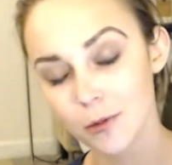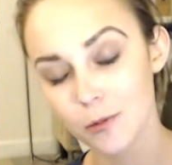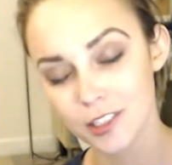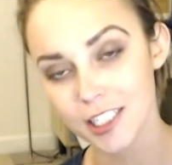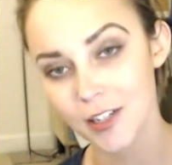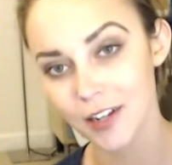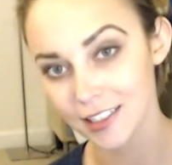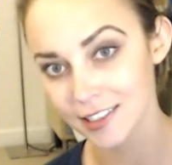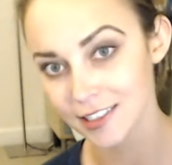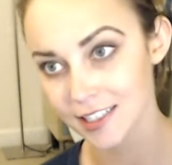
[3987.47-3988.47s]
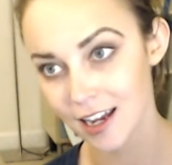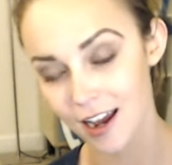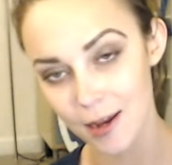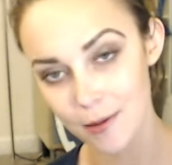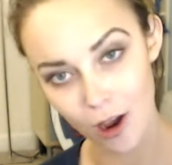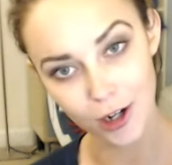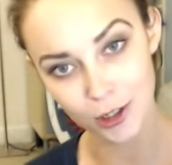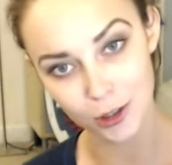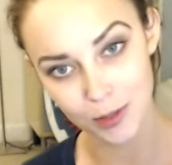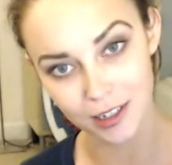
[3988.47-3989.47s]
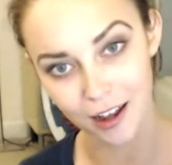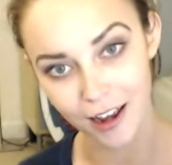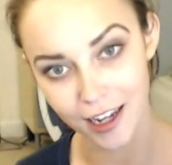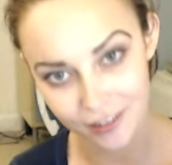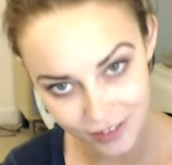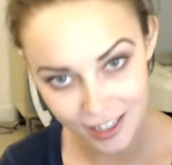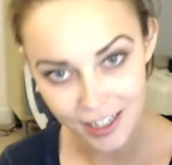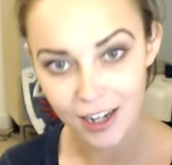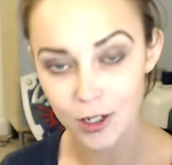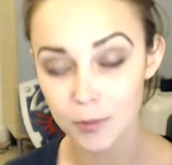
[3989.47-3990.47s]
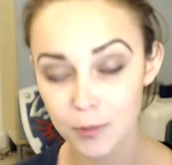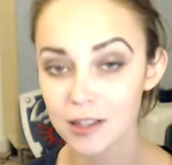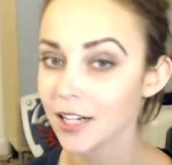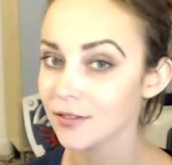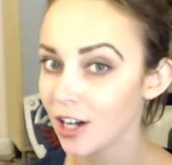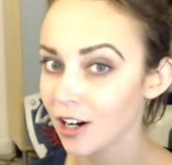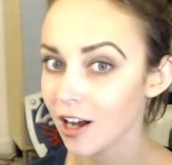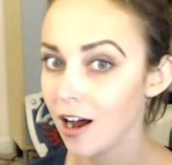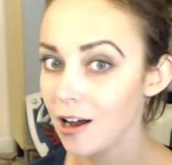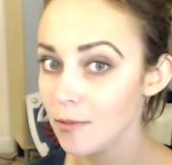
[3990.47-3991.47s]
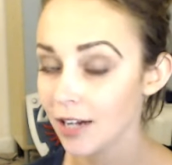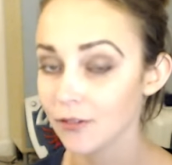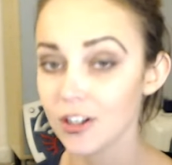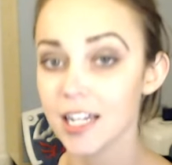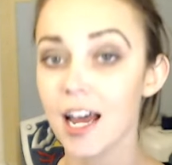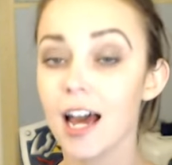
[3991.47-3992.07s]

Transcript: we'll see you next time on Hooping Live. HoopingLIVE.com every